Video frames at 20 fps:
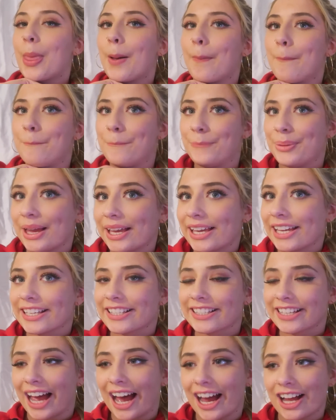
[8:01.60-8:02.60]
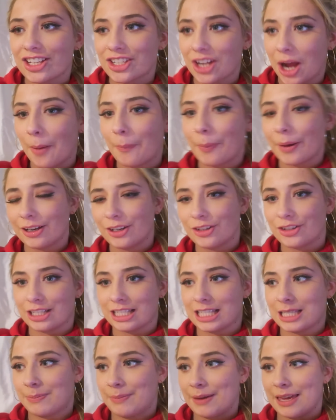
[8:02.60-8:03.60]
the biggest catch up and you
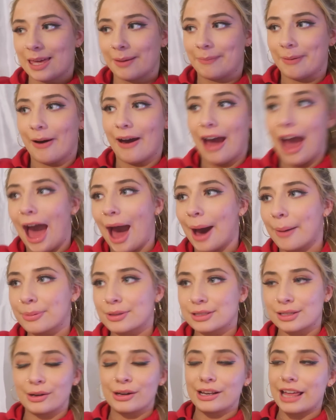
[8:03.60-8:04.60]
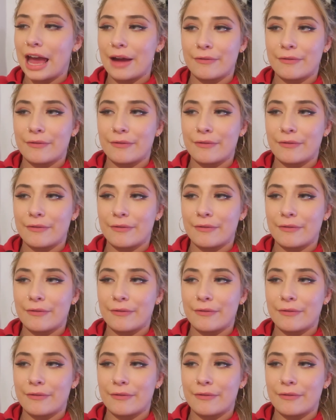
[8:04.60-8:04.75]
just speak about absolutely